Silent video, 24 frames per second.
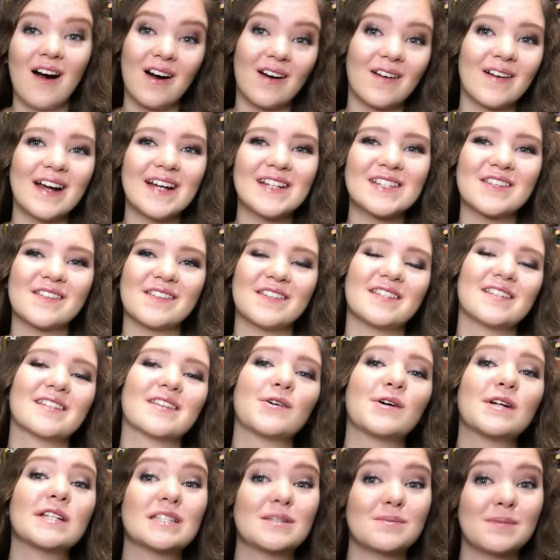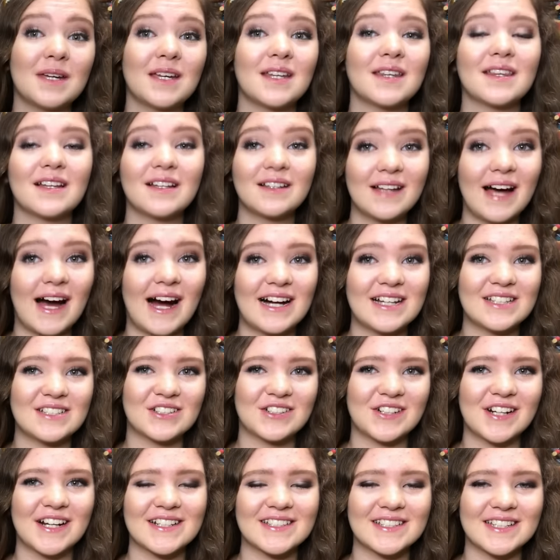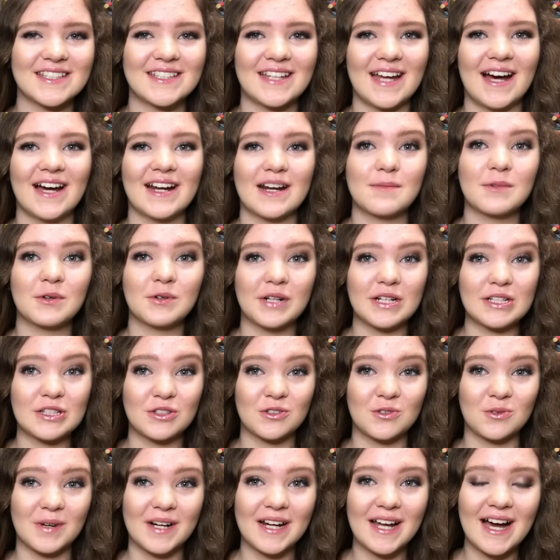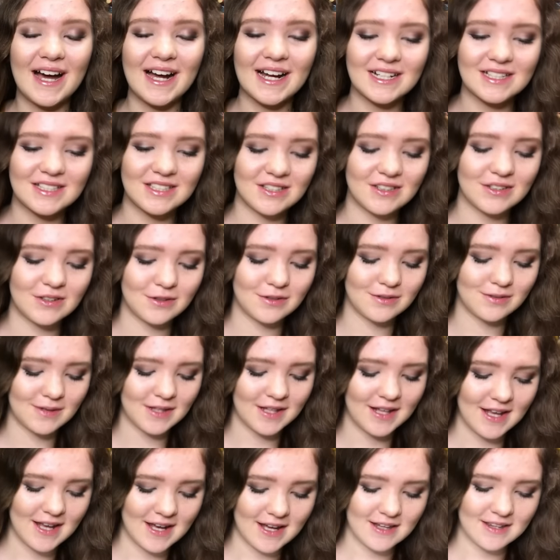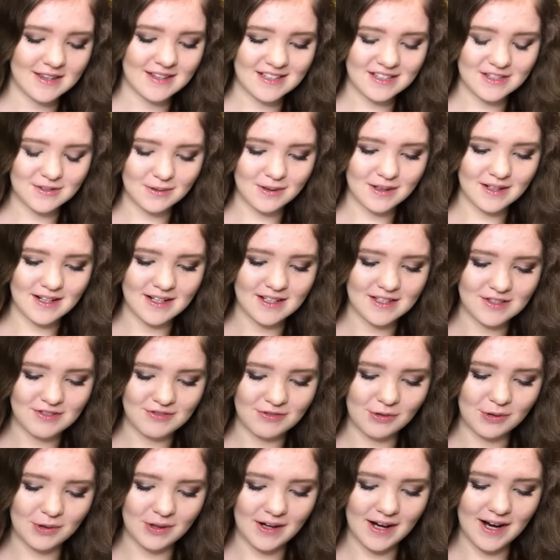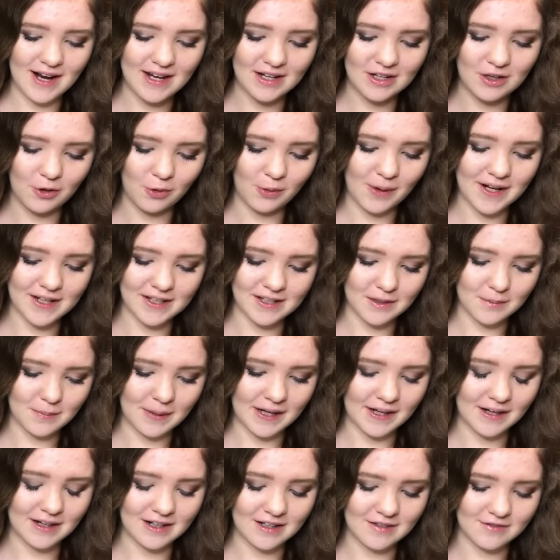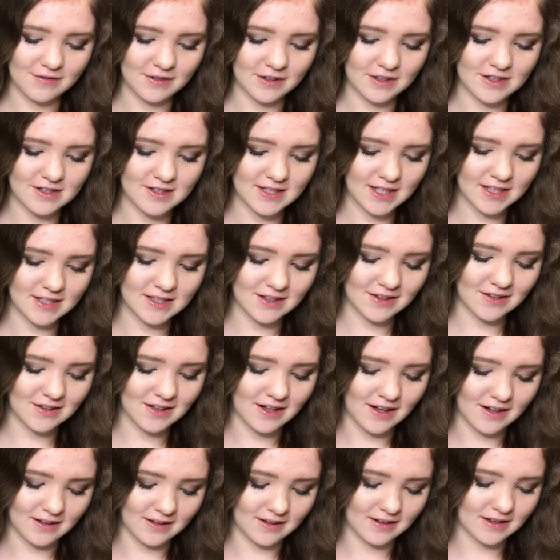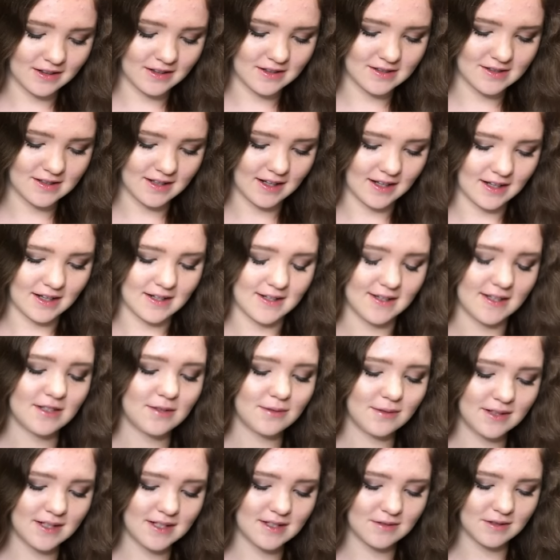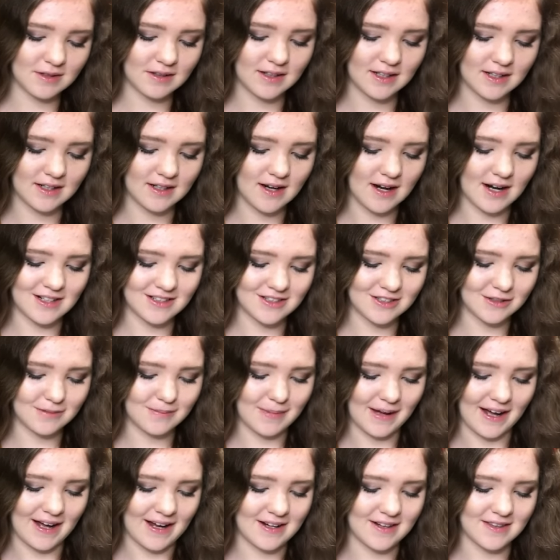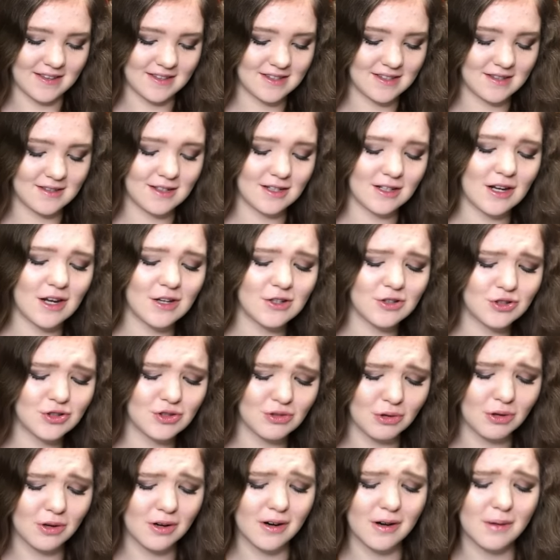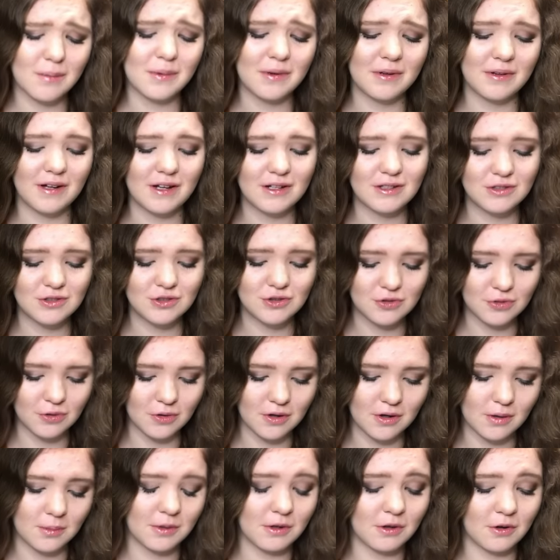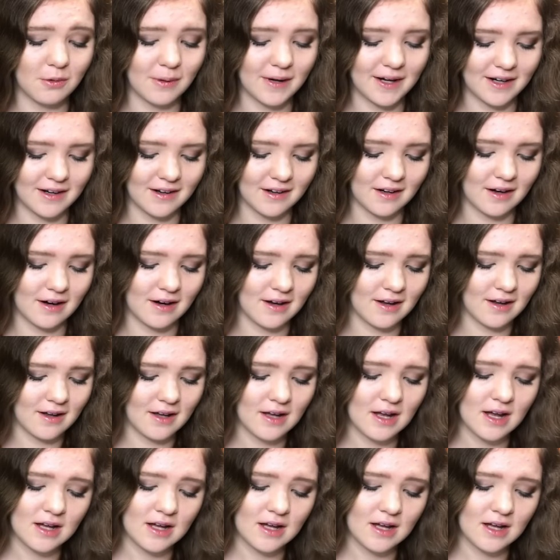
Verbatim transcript: All right, so this is going to be the last Craigslist ad I'm going to react to. This one is for a Quaker parrot for $600, and this one is really not too bad. This is an adorable, adorable Quaker.